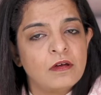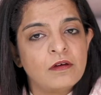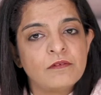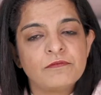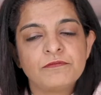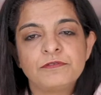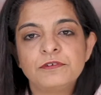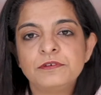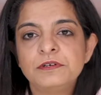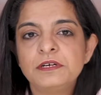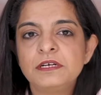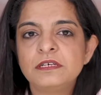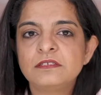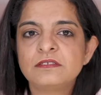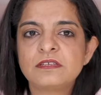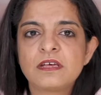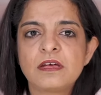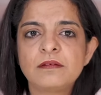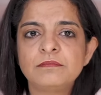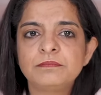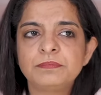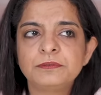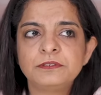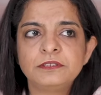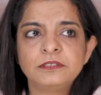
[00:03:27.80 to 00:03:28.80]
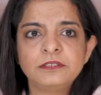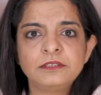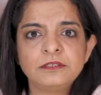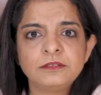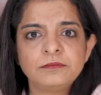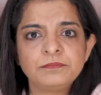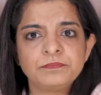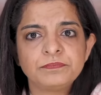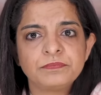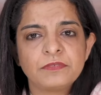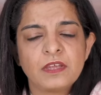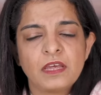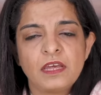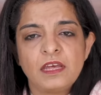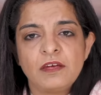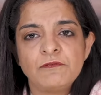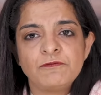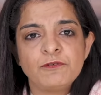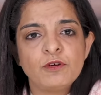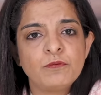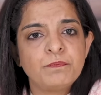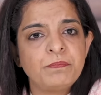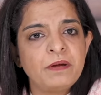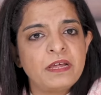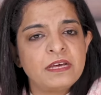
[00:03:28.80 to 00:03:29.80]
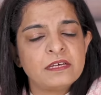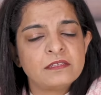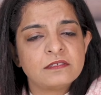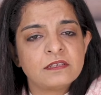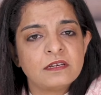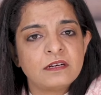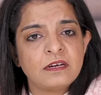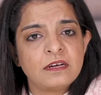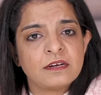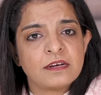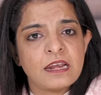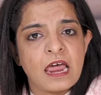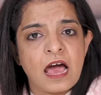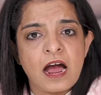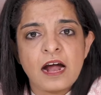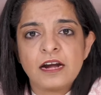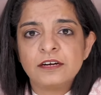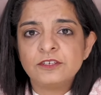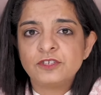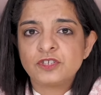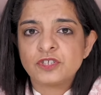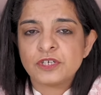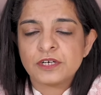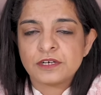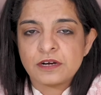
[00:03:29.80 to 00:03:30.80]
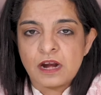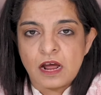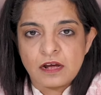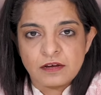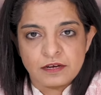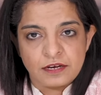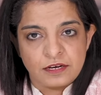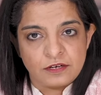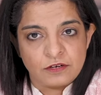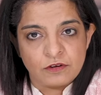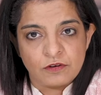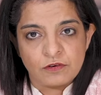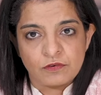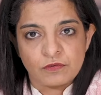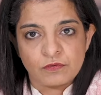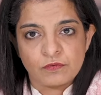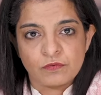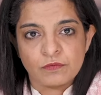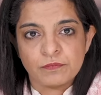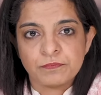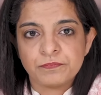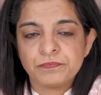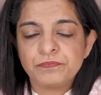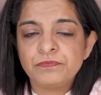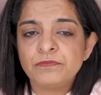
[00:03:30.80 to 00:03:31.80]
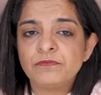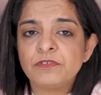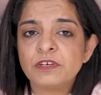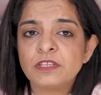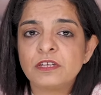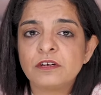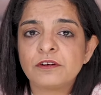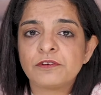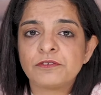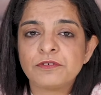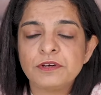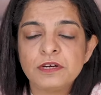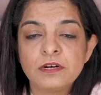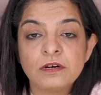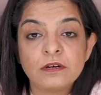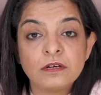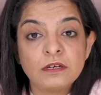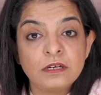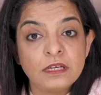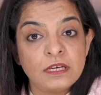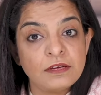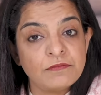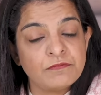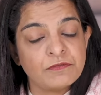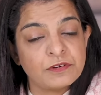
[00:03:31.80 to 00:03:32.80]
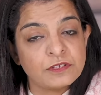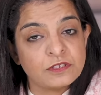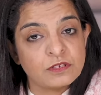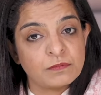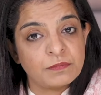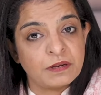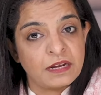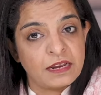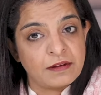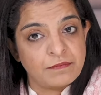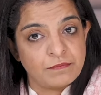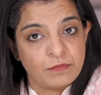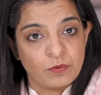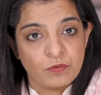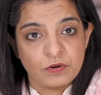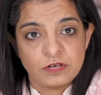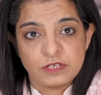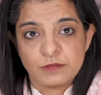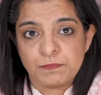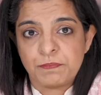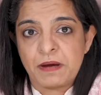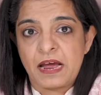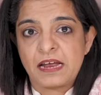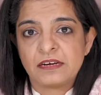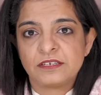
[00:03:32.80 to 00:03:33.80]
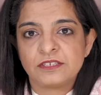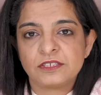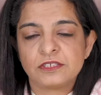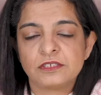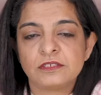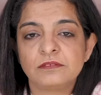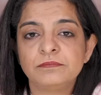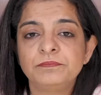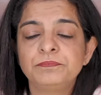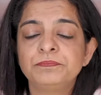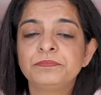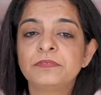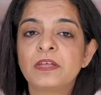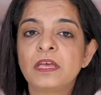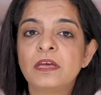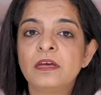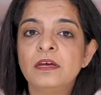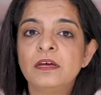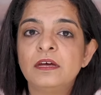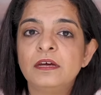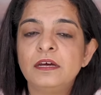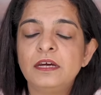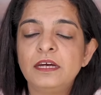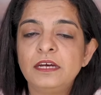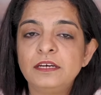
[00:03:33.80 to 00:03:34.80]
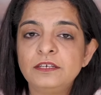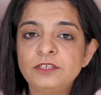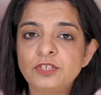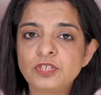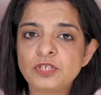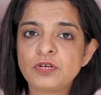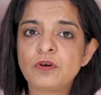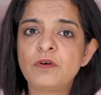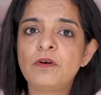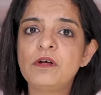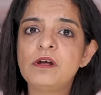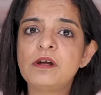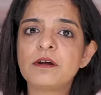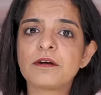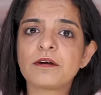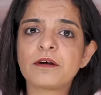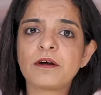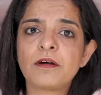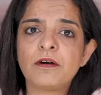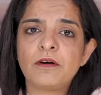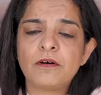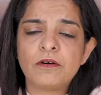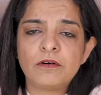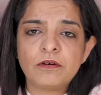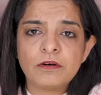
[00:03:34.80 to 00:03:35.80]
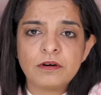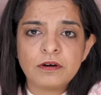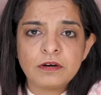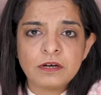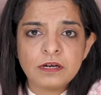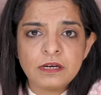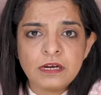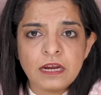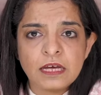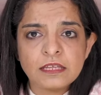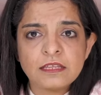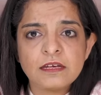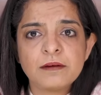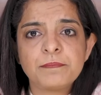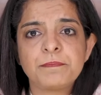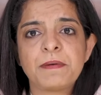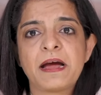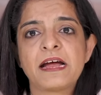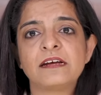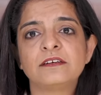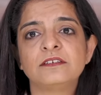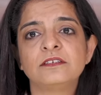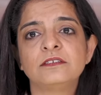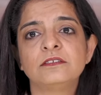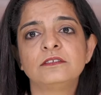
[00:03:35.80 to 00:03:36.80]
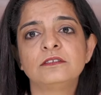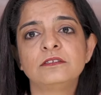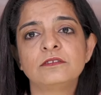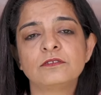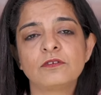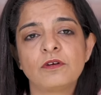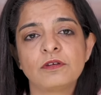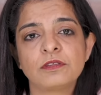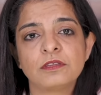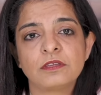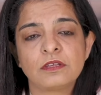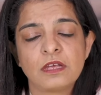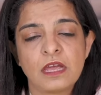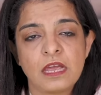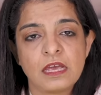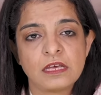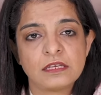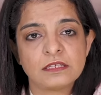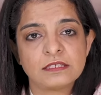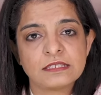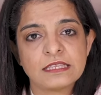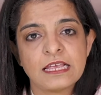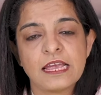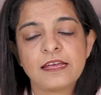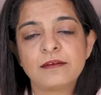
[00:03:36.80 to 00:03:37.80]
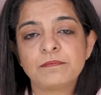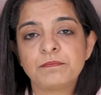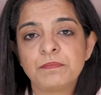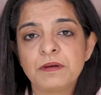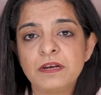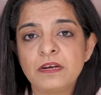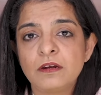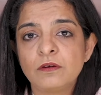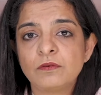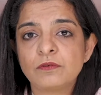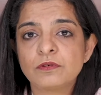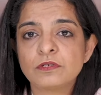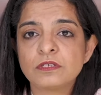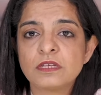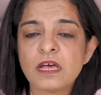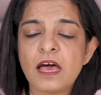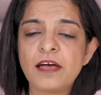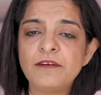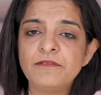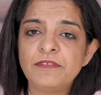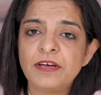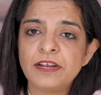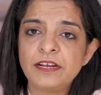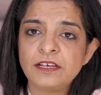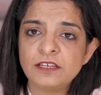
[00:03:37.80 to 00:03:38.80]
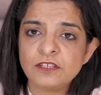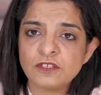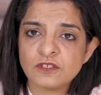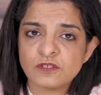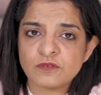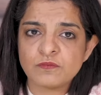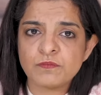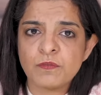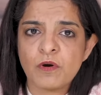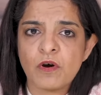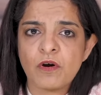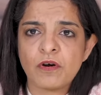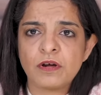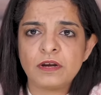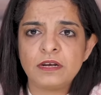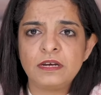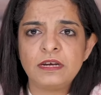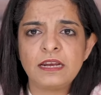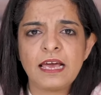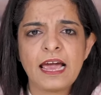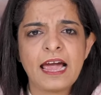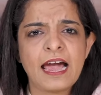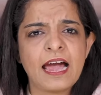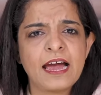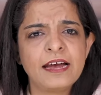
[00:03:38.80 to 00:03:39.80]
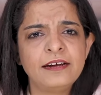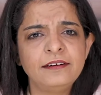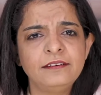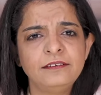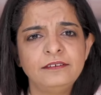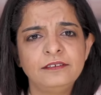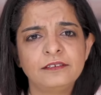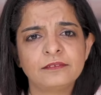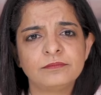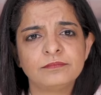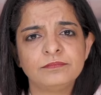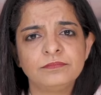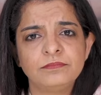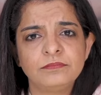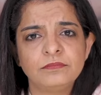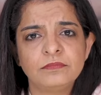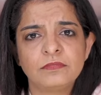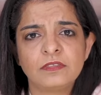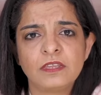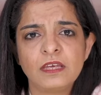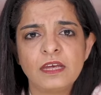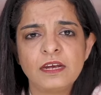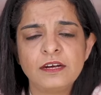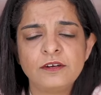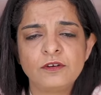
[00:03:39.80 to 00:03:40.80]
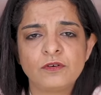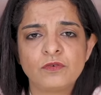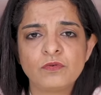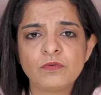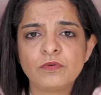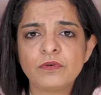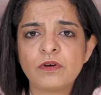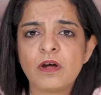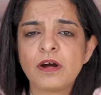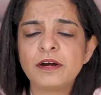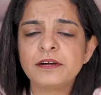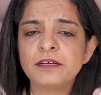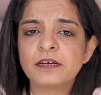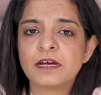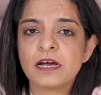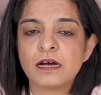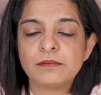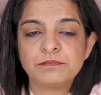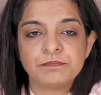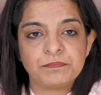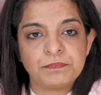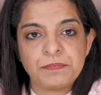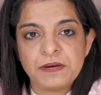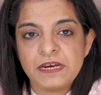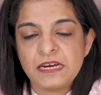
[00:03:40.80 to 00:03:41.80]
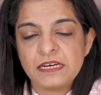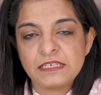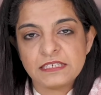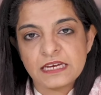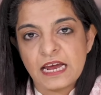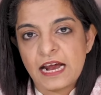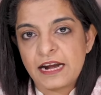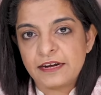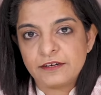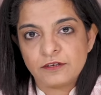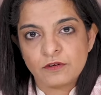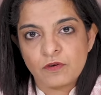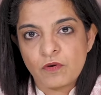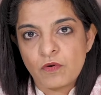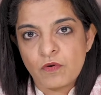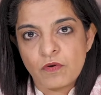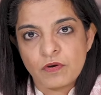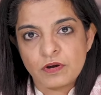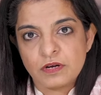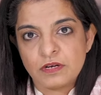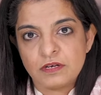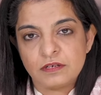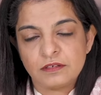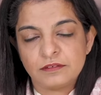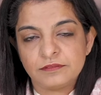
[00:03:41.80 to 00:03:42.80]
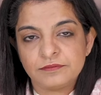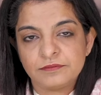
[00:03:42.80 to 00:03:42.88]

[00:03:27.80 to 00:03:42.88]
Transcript: For example, if you place a large rug in your room with a really visible and bold pattern, ensure all other patterns on things like pillows are very small and they do not compete at all.